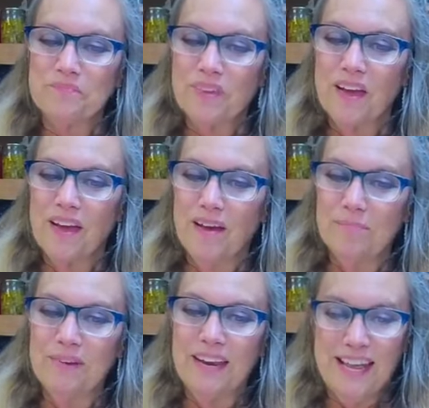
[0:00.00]

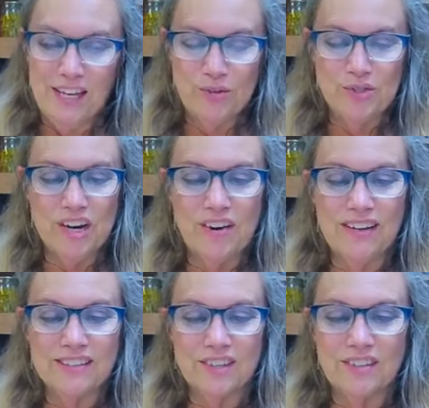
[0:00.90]
Um, and hello, Sherry.
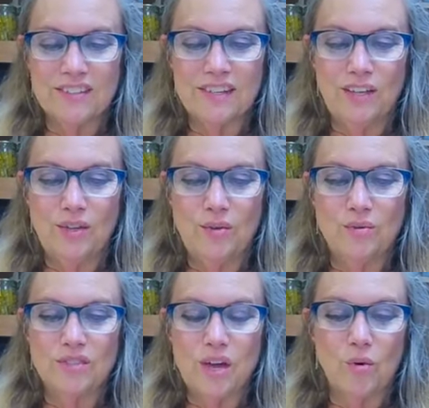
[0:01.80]
It's good to see you.
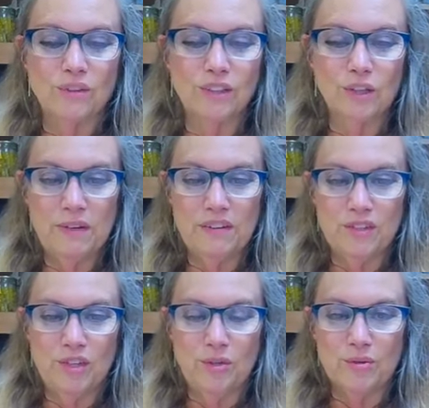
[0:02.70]
So, a little bit of
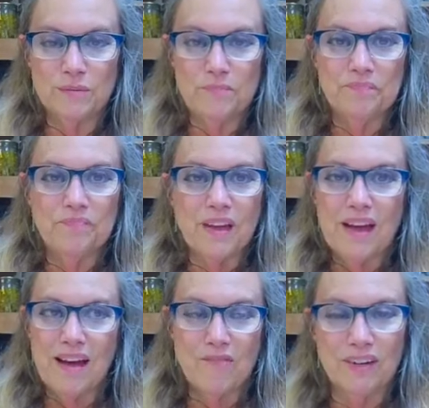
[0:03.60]
news.
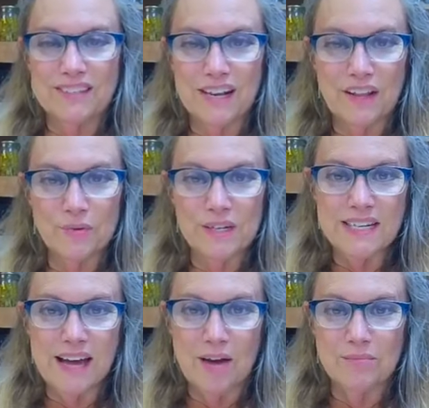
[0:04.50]
I've already said it three
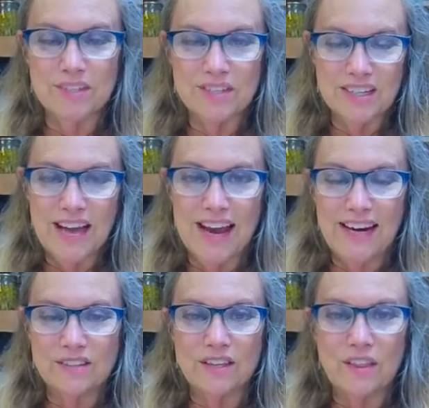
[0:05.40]
times.
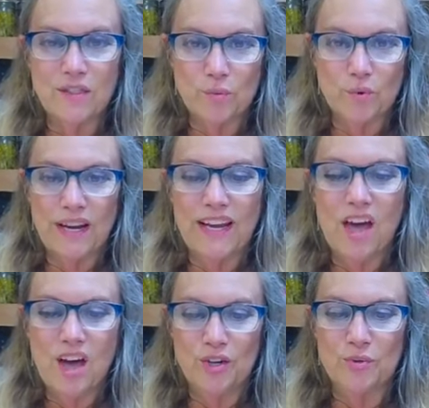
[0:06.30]
Tonight is the
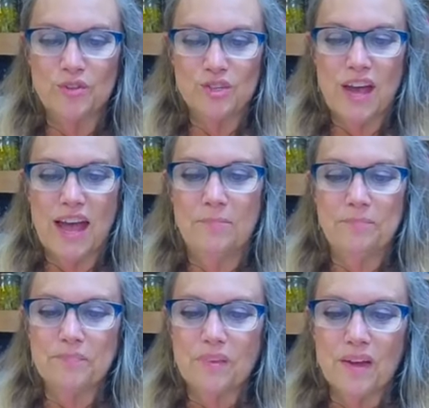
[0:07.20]
300th
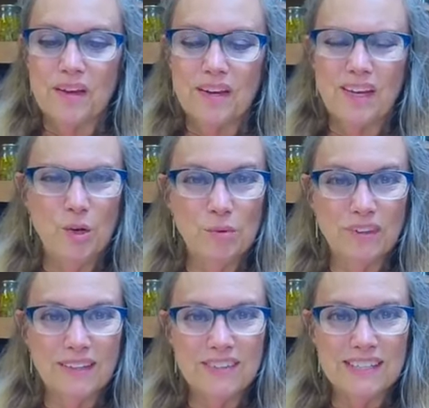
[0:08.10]
chat. Can you
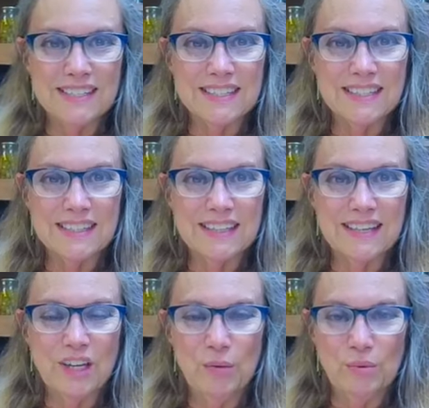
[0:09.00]
believe it?
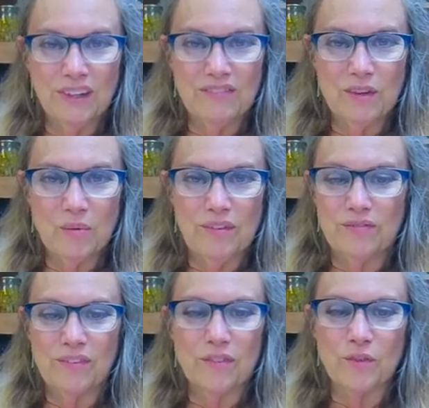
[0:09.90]
Can you believe that we've
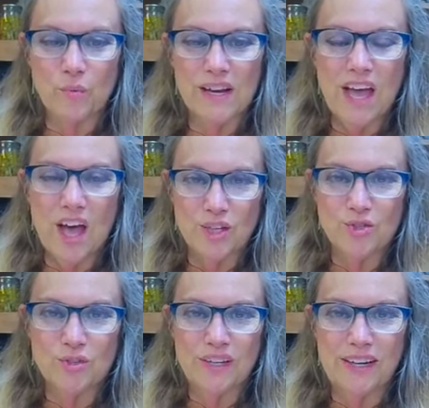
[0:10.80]

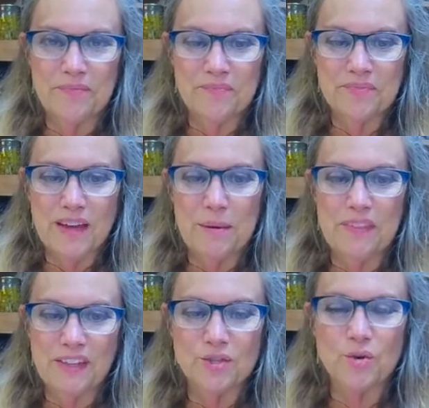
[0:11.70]
300? I mean,
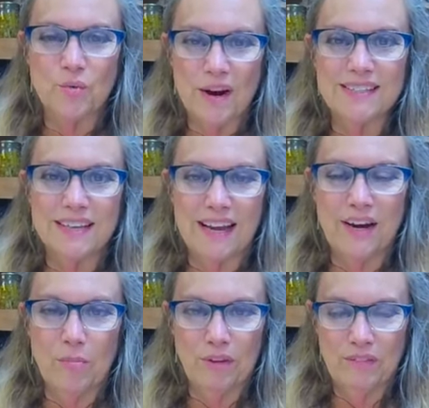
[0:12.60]
that's crazy. I
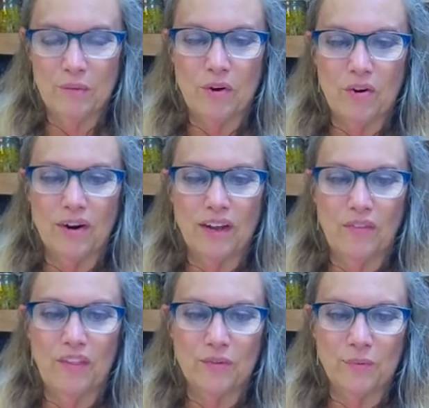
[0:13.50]
cannot believe that we were already on
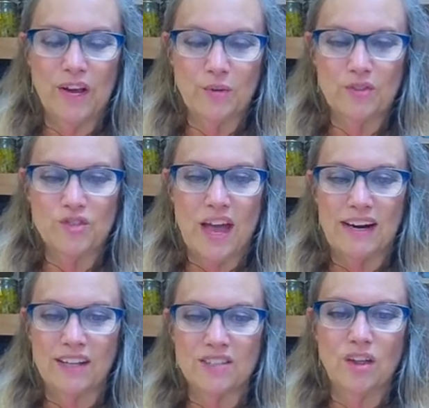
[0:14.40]
the 300th chat,
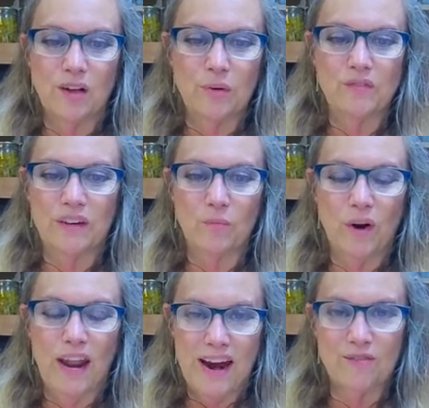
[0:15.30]
and it's not like we've done
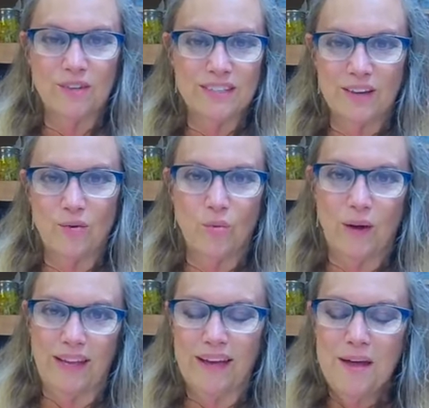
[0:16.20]
one every single
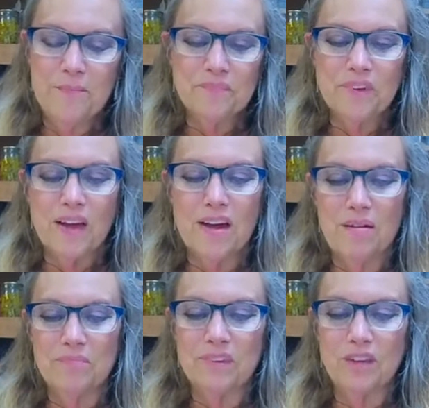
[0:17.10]
week.
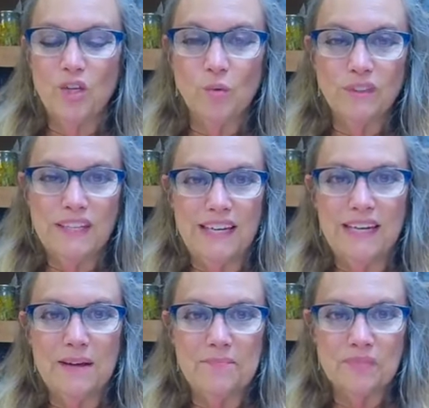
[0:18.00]
Um, you will
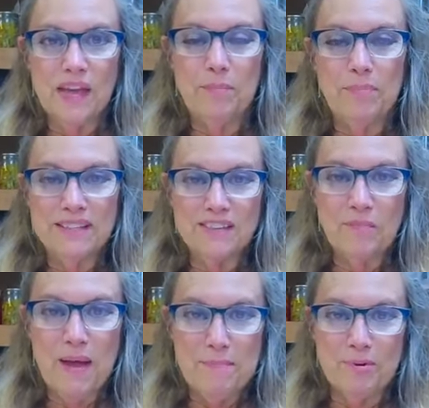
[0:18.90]
need a piece of
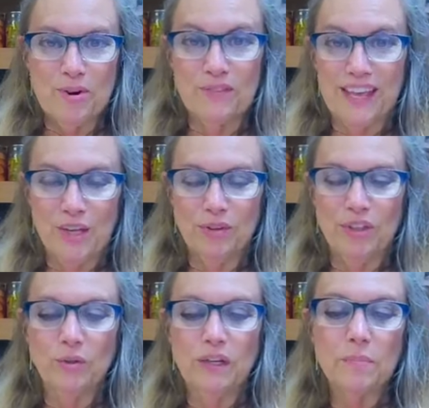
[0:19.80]
paper. Thank you,
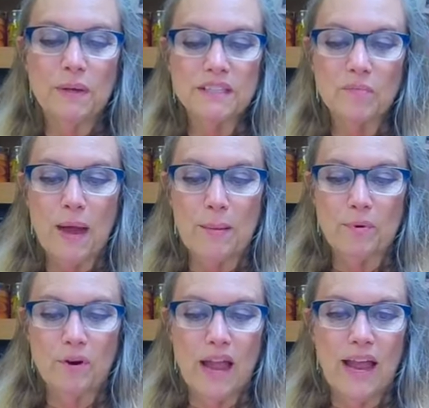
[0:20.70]
Lynn. You'll need a piece of
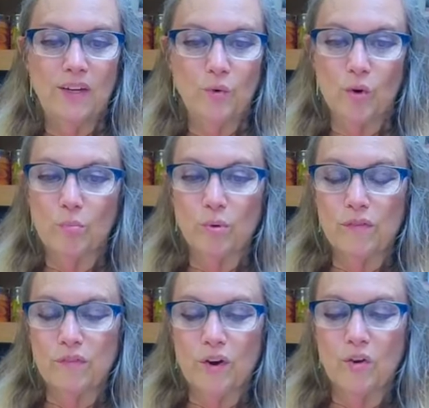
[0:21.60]
paper and your
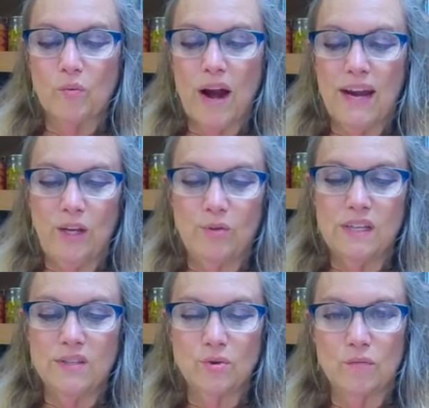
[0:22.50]
preferred writing
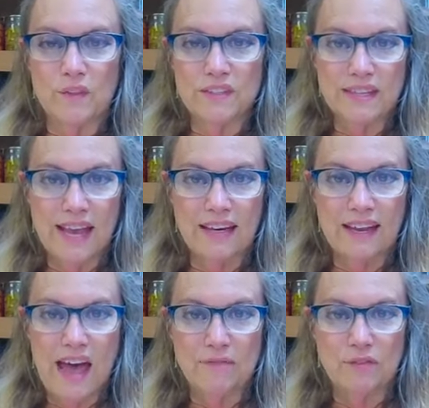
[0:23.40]
utensil for the second
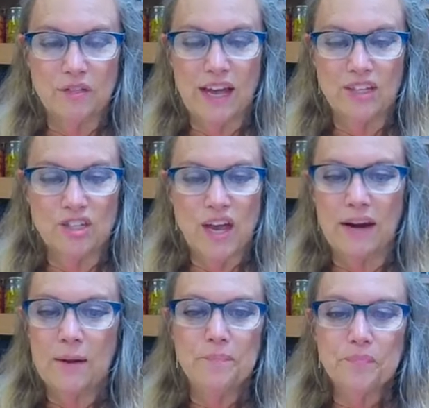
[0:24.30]
half of tonight's
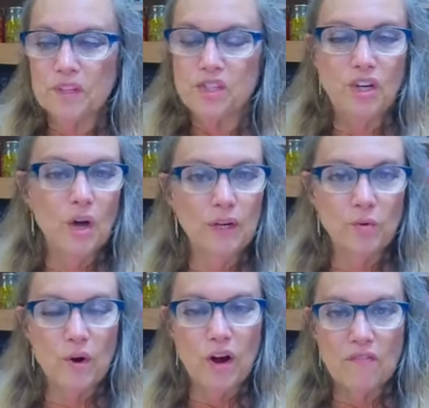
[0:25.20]
chat. So you don't need
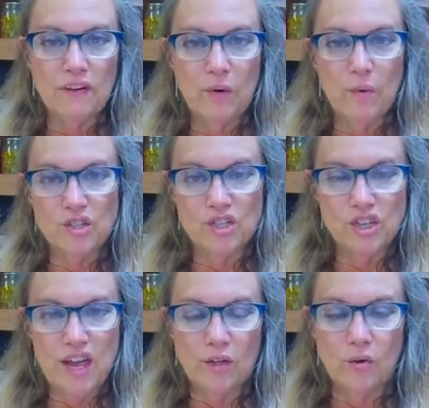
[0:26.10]
to run off anywhere just
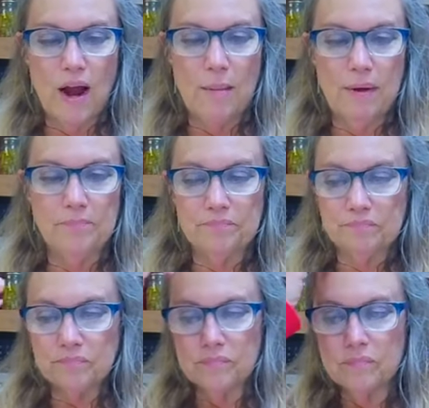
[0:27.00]
yet and grab it.
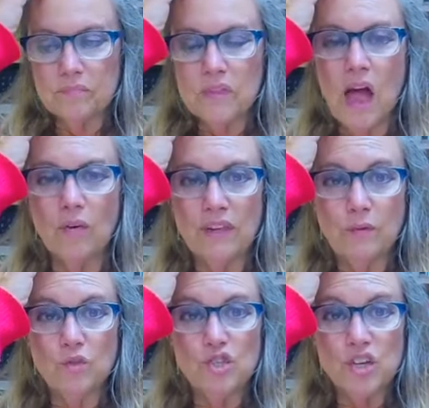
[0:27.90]
I'll give
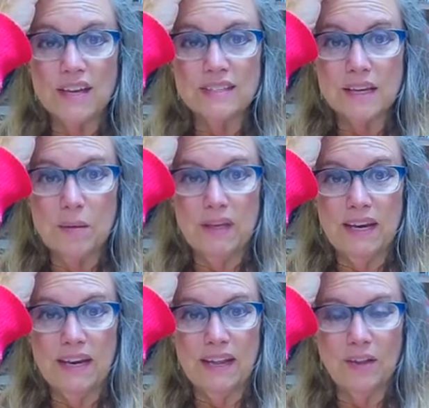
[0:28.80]
you just a
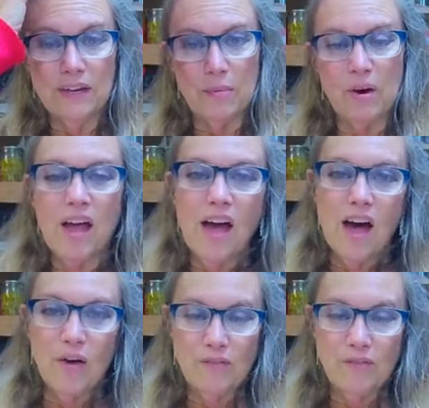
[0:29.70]
minute. Hello, Deborah. I'll give